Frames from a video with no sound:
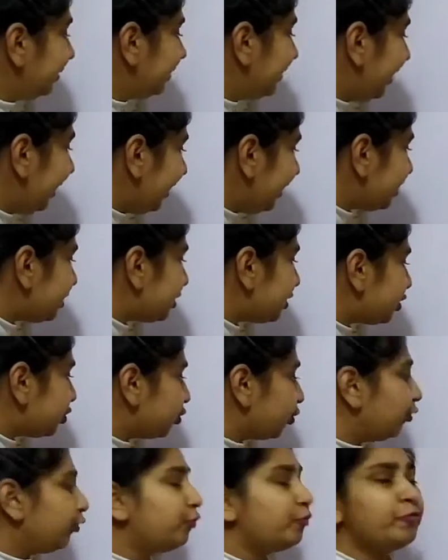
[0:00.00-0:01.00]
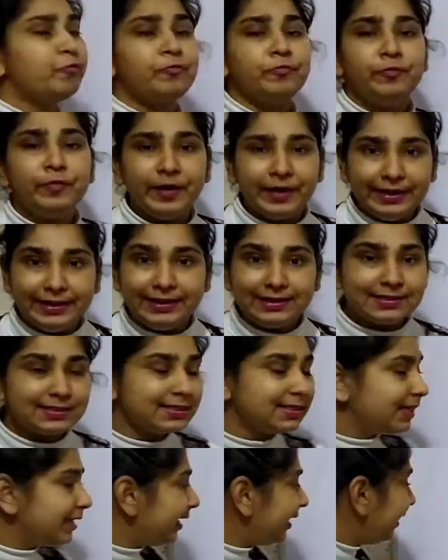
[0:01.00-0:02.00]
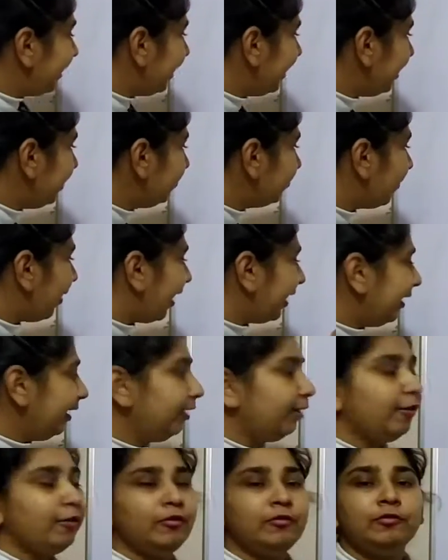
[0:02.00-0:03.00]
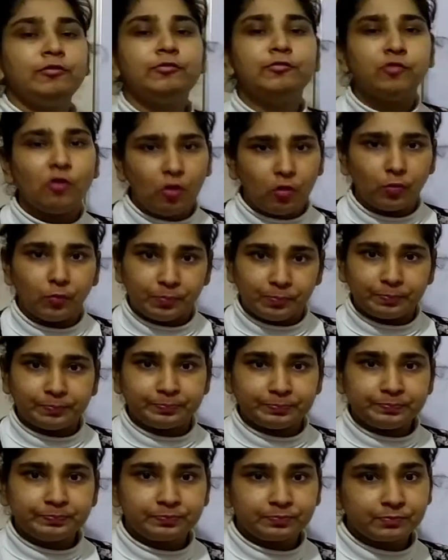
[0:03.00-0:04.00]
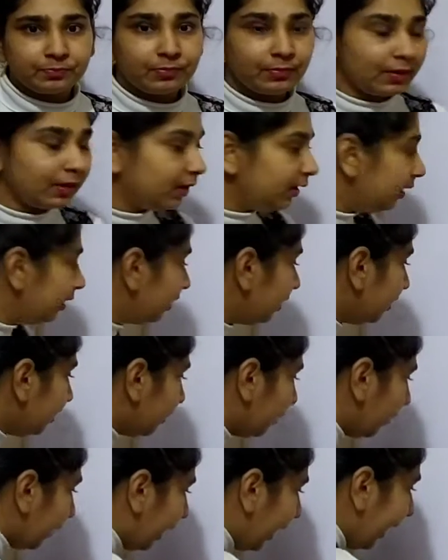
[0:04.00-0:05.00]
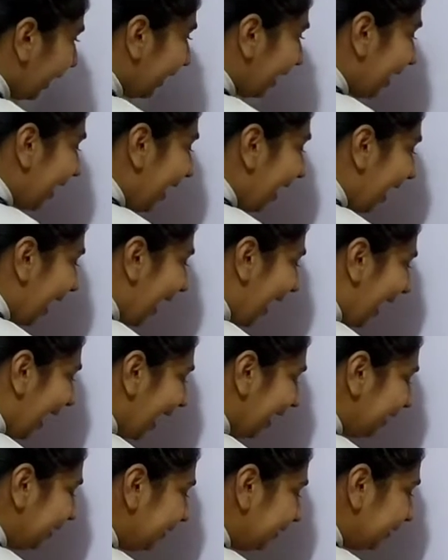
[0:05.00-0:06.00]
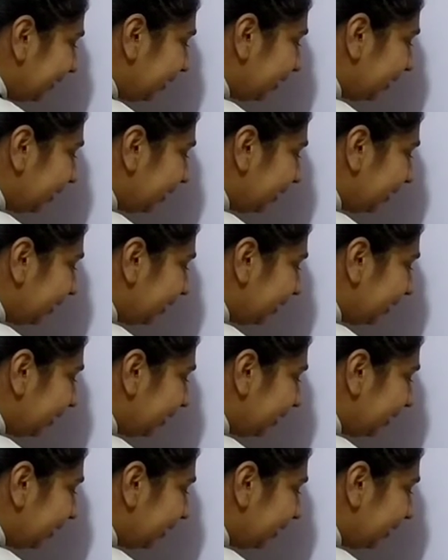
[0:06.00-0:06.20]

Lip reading: these two fields in my form. Okay, and